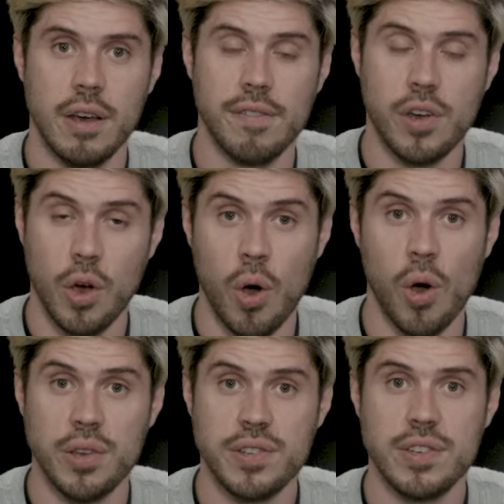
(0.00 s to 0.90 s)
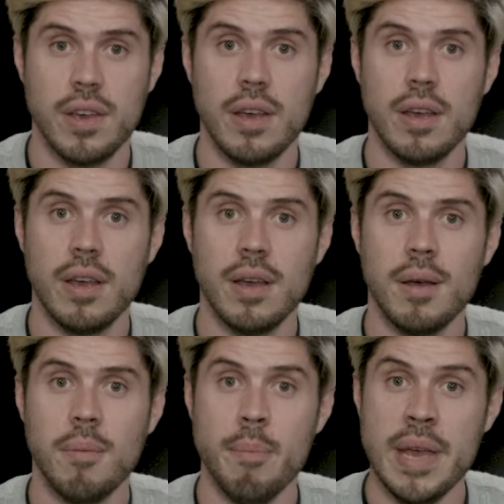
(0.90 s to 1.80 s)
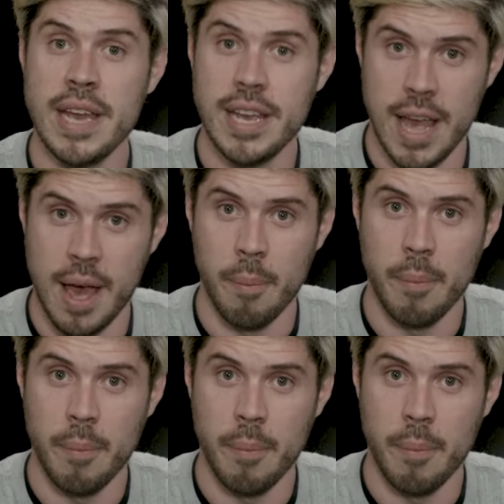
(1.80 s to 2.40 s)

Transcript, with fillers: of course, Mia Yim.